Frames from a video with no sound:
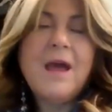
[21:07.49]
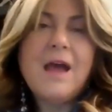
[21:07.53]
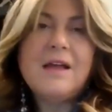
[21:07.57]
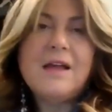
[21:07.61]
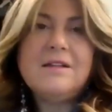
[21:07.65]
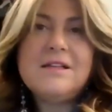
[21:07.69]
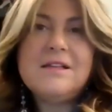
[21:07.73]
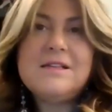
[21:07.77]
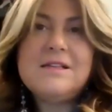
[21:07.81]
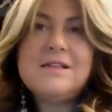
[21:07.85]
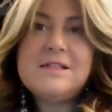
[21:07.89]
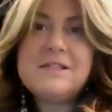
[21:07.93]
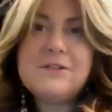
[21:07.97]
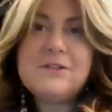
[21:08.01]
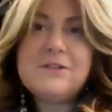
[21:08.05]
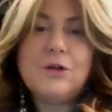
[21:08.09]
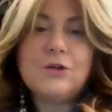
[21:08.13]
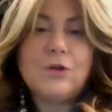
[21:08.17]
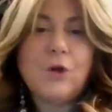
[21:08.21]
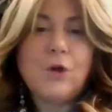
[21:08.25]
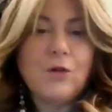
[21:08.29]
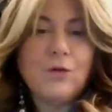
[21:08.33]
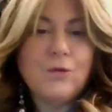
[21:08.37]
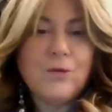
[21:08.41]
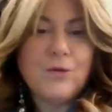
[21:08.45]
And this is
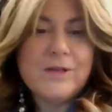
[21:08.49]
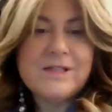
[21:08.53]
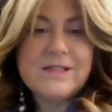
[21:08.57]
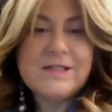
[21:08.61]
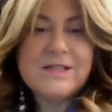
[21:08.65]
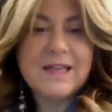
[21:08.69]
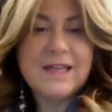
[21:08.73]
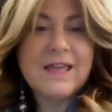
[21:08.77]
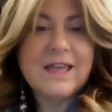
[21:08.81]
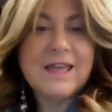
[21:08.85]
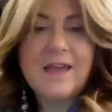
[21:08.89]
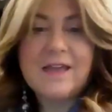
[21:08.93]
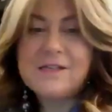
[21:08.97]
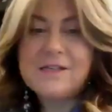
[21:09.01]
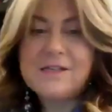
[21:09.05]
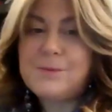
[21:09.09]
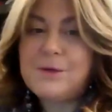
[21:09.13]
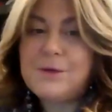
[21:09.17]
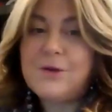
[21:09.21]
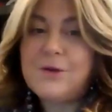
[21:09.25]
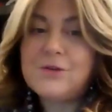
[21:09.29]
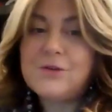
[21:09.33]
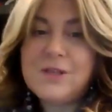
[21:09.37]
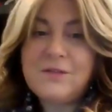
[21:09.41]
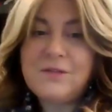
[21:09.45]
not always the case,
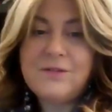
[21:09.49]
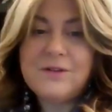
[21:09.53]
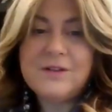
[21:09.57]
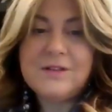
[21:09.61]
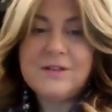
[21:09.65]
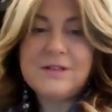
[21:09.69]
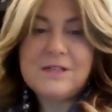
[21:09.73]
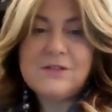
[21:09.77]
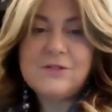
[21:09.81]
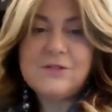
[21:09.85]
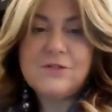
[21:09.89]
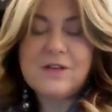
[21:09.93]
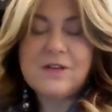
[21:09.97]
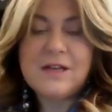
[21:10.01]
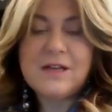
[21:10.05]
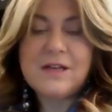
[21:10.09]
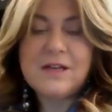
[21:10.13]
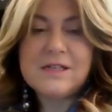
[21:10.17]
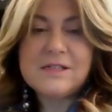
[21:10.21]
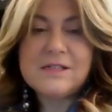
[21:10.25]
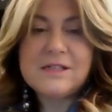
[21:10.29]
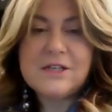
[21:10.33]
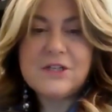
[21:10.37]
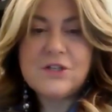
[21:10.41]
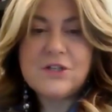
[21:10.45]
because even these
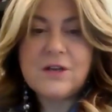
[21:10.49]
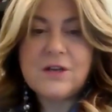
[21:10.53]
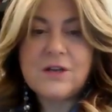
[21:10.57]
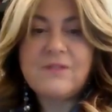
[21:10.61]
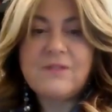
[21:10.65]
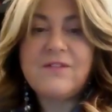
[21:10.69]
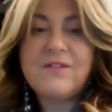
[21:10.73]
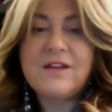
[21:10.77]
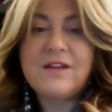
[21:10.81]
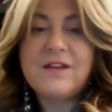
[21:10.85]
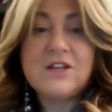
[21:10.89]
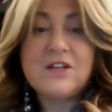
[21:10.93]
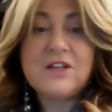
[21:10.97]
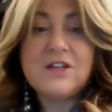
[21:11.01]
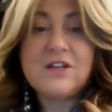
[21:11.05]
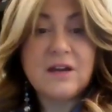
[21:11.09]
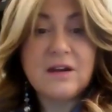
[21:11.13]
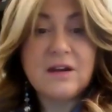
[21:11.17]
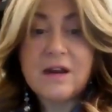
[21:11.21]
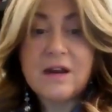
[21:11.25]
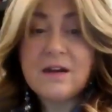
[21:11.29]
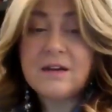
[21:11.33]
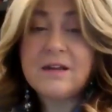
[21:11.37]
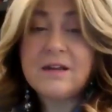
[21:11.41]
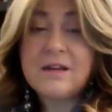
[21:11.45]
organizations are very
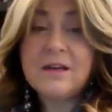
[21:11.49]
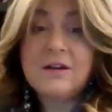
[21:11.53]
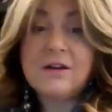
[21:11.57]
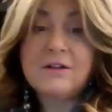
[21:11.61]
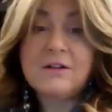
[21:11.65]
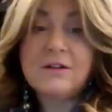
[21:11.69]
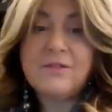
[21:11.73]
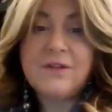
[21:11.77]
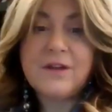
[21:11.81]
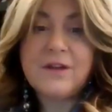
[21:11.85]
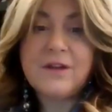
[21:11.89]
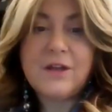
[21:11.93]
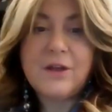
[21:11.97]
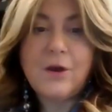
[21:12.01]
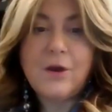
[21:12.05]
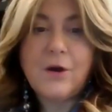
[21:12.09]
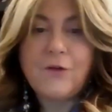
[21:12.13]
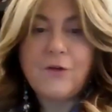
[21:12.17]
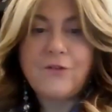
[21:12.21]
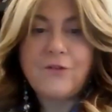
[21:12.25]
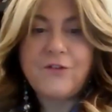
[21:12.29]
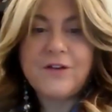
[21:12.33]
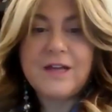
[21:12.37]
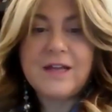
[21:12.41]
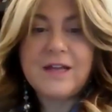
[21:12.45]
hierarchical very
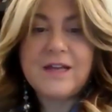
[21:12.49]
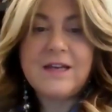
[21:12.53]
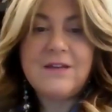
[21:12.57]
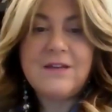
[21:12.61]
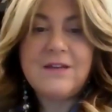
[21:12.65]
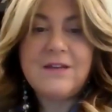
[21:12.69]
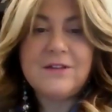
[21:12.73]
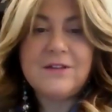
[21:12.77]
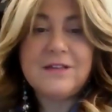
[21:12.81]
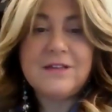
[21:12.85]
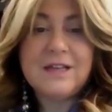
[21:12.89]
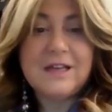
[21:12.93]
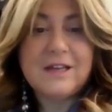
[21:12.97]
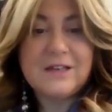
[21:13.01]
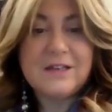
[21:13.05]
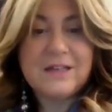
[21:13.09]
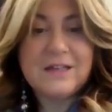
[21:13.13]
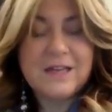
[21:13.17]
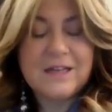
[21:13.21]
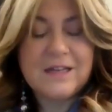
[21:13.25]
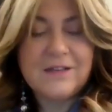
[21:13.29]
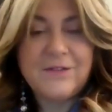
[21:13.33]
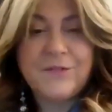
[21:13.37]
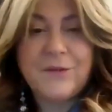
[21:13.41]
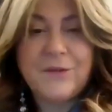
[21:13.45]
often, and even the
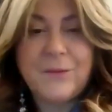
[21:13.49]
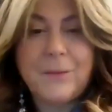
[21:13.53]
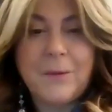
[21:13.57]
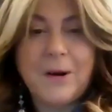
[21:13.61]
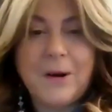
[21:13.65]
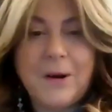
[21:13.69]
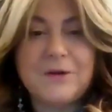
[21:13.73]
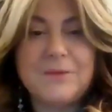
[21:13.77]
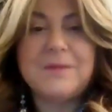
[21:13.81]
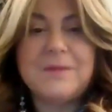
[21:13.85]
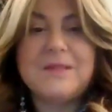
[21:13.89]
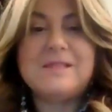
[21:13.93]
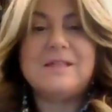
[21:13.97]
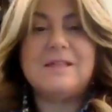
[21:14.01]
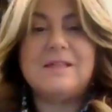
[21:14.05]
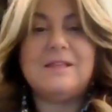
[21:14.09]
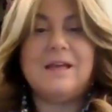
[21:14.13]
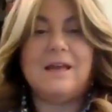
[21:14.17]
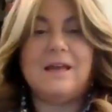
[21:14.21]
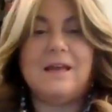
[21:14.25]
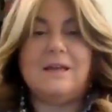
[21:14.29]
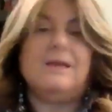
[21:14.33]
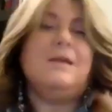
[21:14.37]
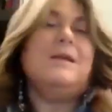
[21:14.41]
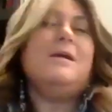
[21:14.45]
creative departments that
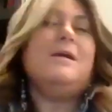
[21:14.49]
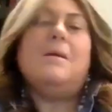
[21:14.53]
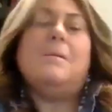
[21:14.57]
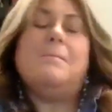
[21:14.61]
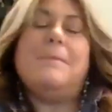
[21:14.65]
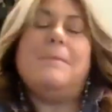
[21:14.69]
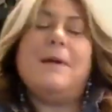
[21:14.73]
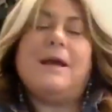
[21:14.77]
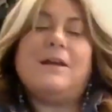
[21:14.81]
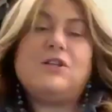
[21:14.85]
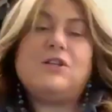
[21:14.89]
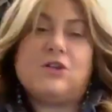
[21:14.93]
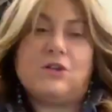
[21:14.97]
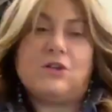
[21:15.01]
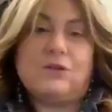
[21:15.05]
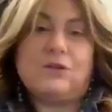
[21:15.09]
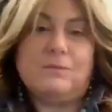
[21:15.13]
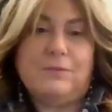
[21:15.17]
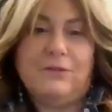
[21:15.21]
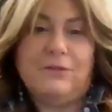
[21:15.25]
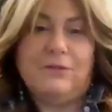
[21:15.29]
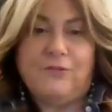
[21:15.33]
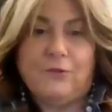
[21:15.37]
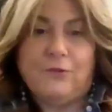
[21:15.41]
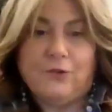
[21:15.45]
I mentioned
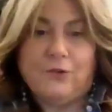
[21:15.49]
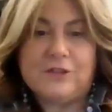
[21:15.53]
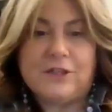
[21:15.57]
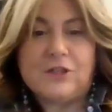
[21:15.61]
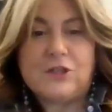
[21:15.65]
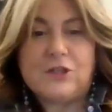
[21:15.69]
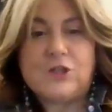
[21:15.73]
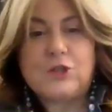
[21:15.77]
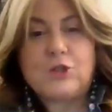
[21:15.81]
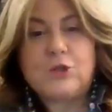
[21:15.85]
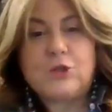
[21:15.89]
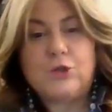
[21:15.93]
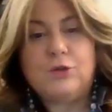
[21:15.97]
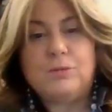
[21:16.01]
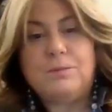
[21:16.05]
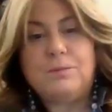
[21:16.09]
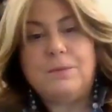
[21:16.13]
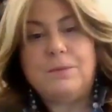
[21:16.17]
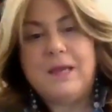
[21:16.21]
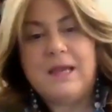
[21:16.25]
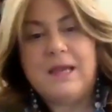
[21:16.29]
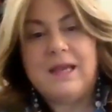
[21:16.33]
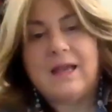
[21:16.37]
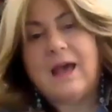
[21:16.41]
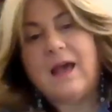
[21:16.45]
before, that should
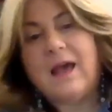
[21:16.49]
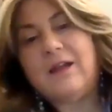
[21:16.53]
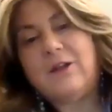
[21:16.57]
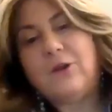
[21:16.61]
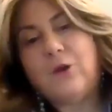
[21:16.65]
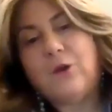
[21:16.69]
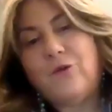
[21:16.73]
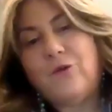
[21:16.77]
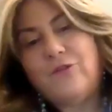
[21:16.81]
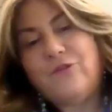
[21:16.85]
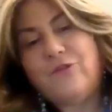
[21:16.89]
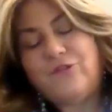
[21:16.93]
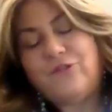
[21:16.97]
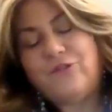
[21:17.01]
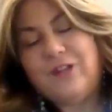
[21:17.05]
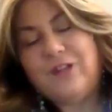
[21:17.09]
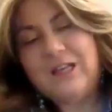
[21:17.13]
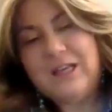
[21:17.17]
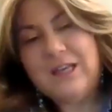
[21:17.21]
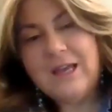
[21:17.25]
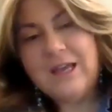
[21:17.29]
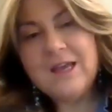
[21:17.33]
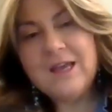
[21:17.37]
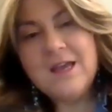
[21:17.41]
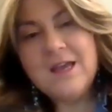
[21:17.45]
be kind of
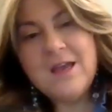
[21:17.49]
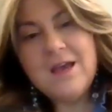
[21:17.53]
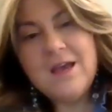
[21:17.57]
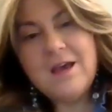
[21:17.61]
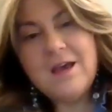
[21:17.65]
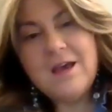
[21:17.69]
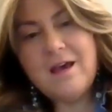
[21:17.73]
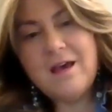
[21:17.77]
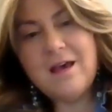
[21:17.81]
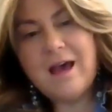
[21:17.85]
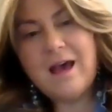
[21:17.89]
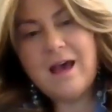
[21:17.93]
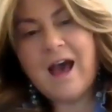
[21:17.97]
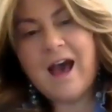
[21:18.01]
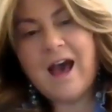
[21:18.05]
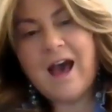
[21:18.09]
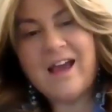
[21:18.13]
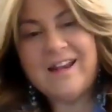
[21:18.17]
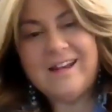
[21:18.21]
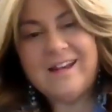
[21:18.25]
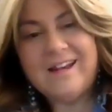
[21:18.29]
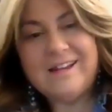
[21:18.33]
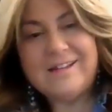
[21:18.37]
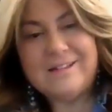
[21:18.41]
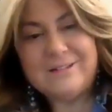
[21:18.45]
the
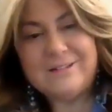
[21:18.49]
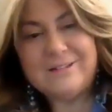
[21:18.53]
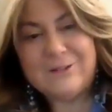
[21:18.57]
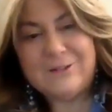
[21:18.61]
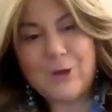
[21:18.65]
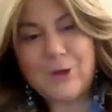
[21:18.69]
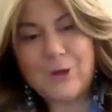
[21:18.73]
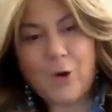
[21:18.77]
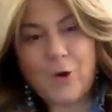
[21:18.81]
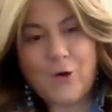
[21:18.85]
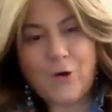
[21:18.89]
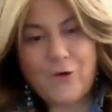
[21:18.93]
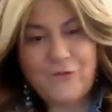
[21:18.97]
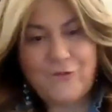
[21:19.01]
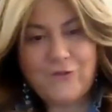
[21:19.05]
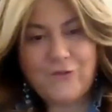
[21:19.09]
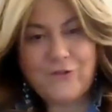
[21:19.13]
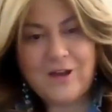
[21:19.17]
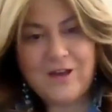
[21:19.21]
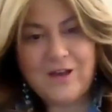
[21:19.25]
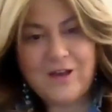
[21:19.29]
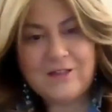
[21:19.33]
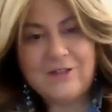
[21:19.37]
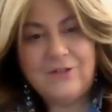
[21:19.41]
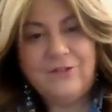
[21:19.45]
highland of
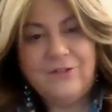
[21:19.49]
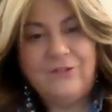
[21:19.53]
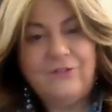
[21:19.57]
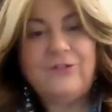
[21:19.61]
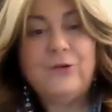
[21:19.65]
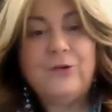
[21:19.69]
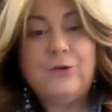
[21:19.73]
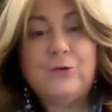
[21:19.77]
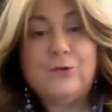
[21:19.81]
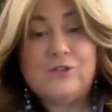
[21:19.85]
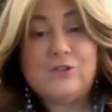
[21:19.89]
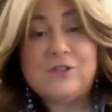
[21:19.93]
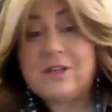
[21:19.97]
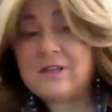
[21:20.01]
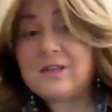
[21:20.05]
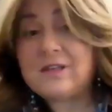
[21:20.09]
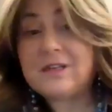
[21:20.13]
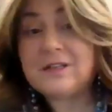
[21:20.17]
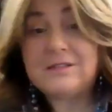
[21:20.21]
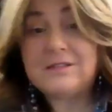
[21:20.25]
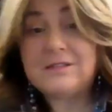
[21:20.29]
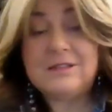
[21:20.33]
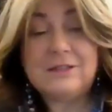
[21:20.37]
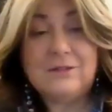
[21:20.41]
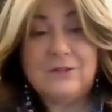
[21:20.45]
diffuse
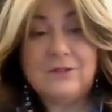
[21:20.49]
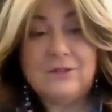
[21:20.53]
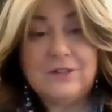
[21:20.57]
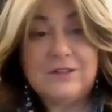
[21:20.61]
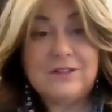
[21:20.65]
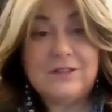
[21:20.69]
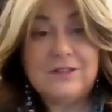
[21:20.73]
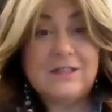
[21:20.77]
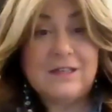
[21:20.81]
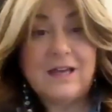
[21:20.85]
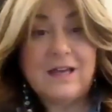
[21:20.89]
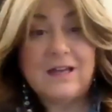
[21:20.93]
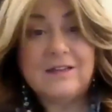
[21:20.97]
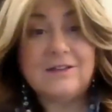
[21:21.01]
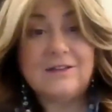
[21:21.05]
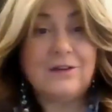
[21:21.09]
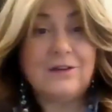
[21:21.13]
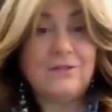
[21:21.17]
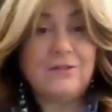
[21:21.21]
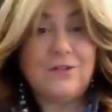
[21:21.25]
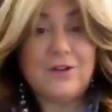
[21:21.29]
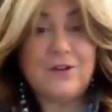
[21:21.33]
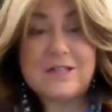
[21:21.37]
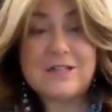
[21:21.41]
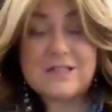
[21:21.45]
creativity and
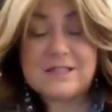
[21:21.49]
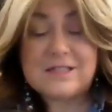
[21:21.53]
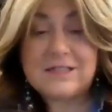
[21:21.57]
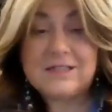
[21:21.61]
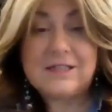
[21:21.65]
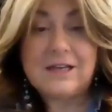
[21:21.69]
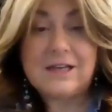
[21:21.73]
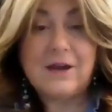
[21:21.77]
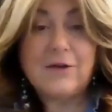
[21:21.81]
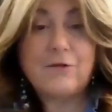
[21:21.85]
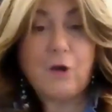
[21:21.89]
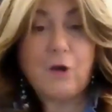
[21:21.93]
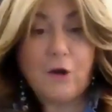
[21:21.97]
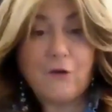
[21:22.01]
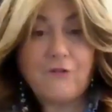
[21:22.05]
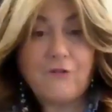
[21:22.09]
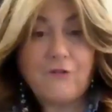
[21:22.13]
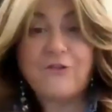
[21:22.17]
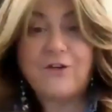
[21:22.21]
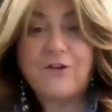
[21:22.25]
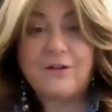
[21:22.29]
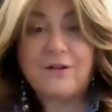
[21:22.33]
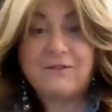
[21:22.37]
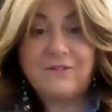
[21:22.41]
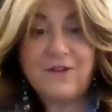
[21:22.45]
diversity, are
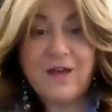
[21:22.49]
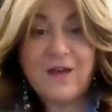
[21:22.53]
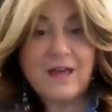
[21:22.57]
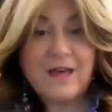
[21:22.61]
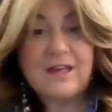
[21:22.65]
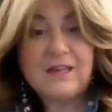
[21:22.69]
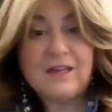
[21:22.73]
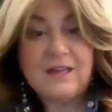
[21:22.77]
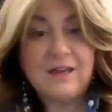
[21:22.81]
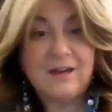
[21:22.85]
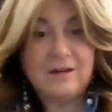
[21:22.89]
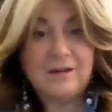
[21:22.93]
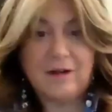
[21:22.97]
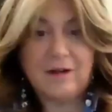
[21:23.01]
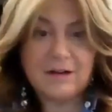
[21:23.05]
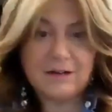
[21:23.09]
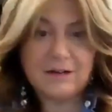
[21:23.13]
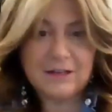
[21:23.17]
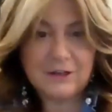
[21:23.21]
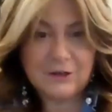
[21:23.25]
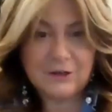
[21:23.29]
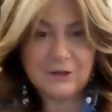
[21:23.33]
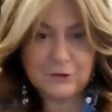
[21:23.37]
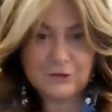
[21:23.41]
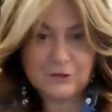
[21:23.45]
often very
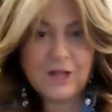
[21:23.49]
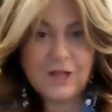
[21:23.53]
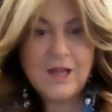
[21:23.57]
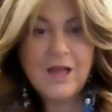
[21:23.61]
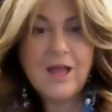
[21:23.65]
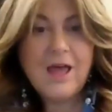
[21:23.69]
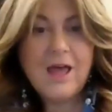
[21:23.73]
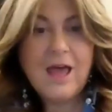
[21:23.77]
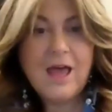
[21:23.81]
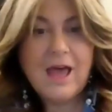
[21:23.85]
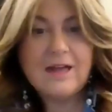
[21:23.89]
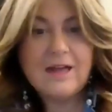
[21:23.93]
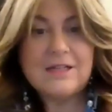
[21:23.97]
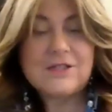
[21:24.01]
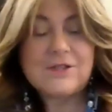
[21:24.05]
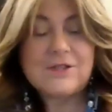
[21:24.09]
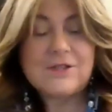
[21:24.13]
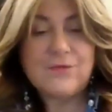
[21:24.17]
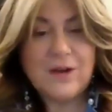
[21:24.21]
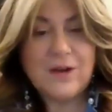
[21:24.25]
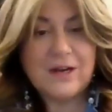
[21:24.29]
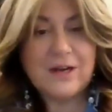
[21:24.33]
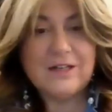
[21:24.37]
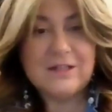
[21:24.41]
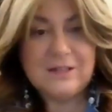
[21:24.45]
hierarchical, and it's
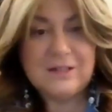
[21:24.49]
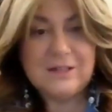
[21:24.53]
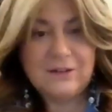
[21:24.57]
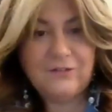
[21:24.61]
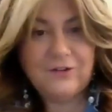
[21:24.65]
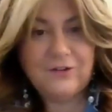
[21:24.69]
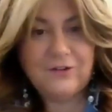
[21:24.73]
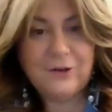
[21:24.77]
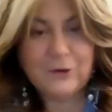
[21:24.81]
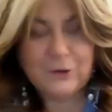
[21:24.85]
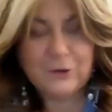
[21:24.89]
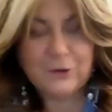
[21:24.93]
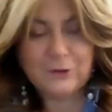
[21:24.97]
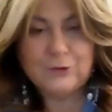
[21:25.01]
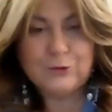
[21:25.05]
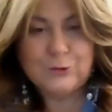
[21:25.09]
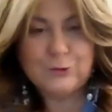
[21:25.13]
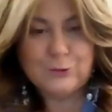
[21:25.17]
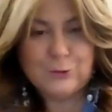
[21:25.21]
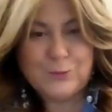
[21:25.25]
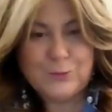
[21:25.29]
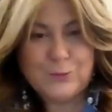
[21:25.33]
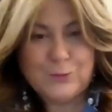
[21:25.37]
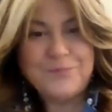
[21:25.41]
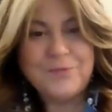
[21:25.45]
very difficult
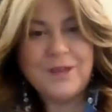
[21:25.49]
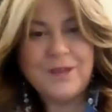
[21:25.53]
to